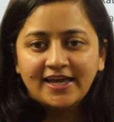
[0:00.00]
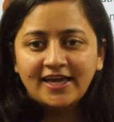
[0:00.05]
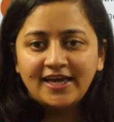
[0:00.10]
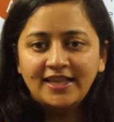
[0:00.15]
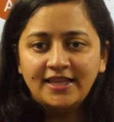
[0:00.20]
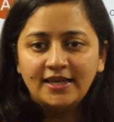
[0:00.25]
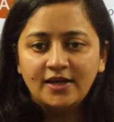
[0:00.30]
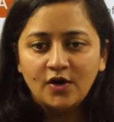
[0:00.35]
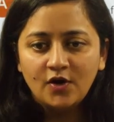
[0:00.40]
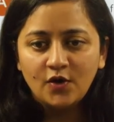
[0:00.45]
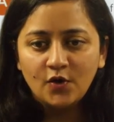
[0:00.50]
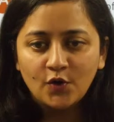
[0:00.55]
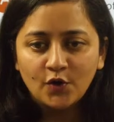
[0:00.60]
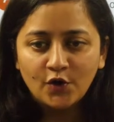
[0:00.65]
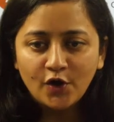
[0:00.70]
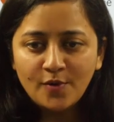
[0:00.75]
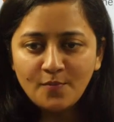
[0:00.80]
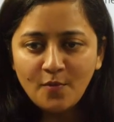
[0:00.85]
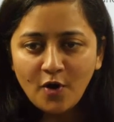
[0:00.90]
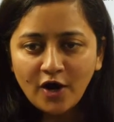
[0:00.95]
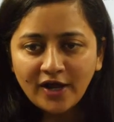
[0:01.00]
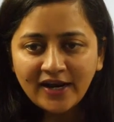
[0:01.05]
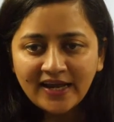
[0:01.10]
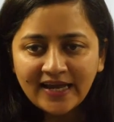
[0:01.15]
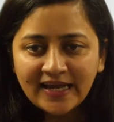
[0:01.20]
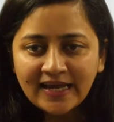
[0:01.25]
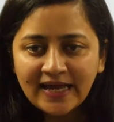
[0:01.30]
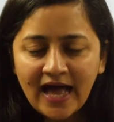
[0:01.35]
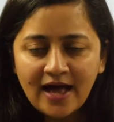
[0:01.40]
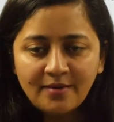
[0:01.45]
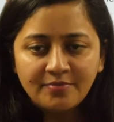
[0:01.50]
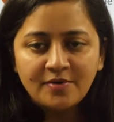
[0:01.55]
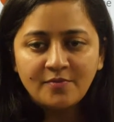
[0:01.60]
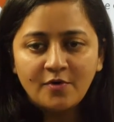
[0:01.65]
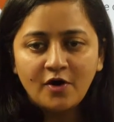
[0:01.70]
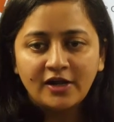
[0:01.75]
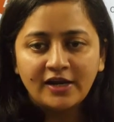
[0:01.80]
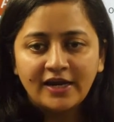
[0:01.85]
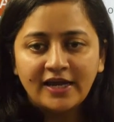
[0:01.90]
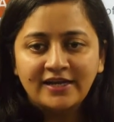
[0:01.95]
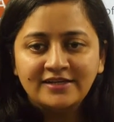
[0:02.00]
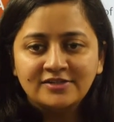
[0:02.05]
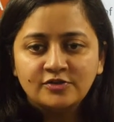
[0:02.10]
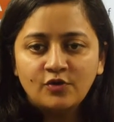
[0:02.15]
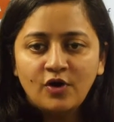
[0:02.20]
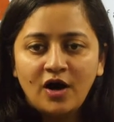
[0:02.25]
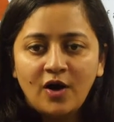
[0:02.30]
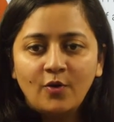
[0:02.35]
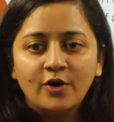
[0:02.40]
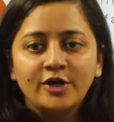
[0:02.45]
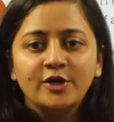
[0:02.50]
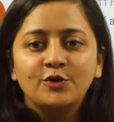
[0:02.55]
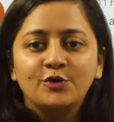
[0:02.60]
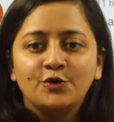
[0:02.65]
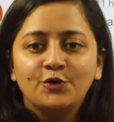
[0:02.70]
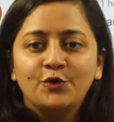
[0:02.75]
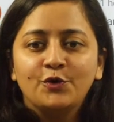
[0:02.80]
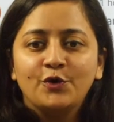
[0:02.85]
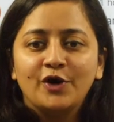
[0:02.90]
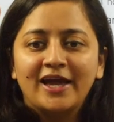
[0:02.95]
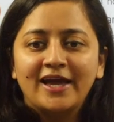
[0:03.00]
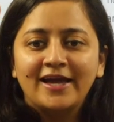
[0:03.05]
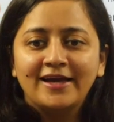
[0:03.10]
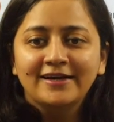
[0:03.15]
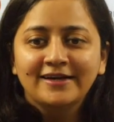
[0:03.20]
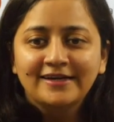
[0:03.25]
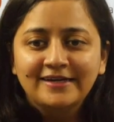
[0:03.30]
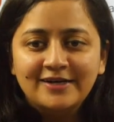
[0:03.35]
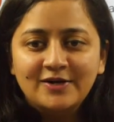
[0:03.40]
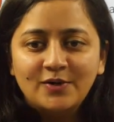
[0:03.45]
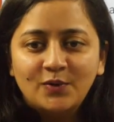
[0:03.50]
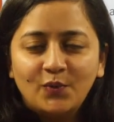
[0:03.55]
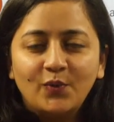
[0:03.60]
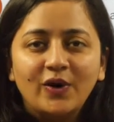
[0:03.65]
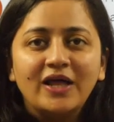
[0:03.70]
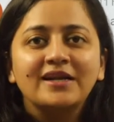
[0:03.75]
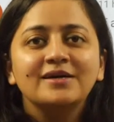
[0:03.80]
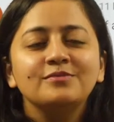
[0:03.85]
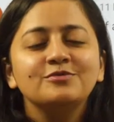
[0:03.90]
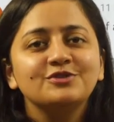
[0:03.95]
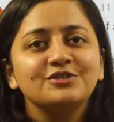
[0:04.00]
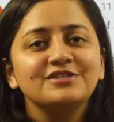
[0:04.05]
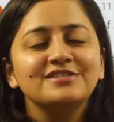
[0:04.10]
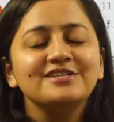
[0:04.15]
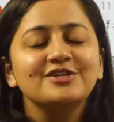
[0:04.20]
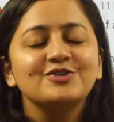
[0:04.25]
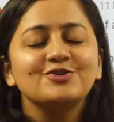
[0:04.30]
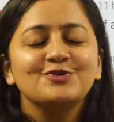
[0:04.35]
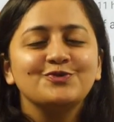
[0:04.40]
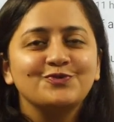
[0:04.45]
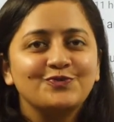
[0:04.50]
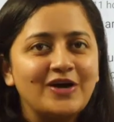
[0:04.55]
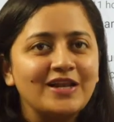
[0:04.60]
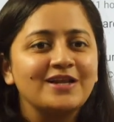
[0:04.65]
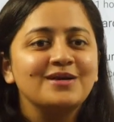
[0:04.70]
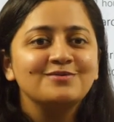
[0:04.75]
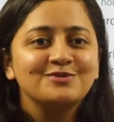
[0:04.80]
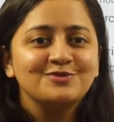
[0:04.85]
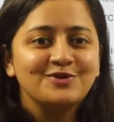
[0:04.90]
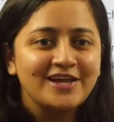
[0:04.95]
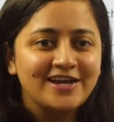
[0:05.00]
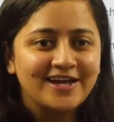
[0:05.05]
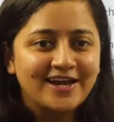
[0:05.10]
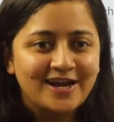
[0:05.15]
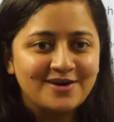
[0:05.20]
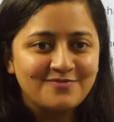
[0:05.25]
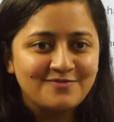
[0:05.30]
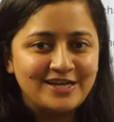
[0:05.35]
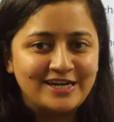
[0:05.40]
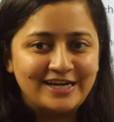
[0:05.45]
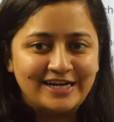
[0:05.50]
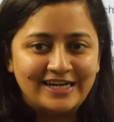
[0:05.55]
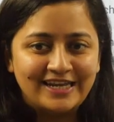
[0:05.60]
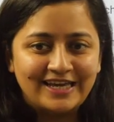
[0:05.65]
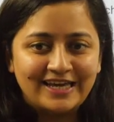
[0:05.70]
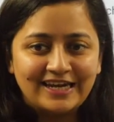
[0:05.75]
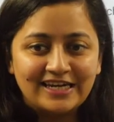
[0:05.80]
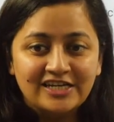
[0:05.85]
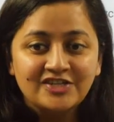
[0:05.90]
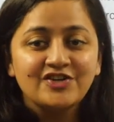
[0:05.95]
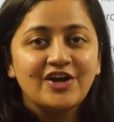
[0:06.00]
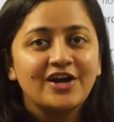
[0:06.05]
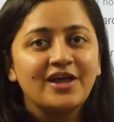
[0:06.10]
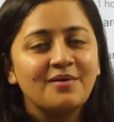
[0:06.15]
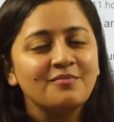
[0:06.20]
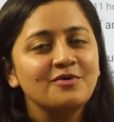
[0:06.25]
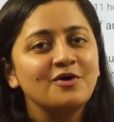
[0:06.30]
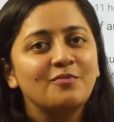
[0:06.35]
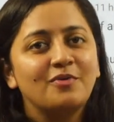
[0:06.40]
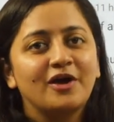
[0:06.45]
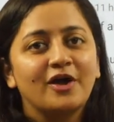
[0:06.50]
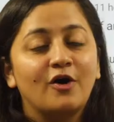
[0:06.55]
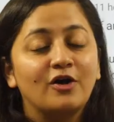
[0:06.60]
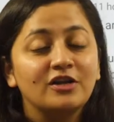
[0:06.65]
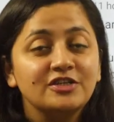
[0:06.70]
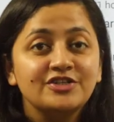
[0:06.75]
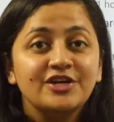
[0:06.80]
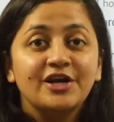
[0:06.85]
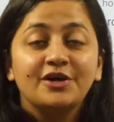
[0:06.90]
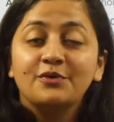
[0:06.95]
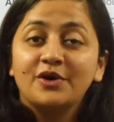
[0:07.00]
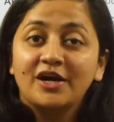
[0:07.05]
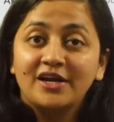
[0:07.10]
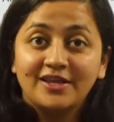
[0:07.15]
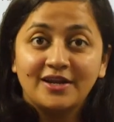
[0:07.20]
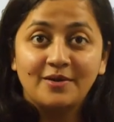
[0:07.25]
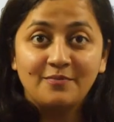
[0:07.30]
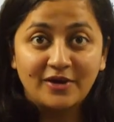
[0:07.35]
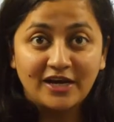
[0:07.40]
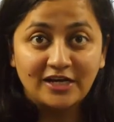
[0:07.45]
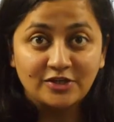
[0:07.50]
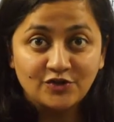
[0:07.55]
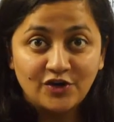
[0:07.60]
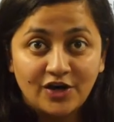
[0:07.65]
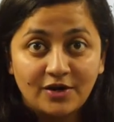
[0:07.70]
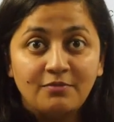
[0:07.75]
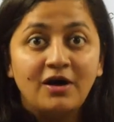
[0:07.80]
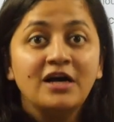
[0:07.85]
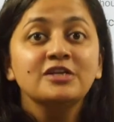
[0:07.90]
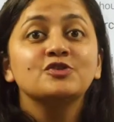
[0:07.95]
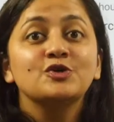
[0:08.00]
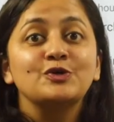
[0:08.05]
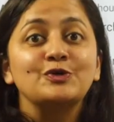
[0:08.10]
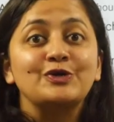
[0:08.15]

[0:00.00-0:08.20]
Hello, good morning, happy morning. So how are you doing? Welcome to the session. Welcome to Unacademy NEET English and I'm your biology educator Ambika Sharma.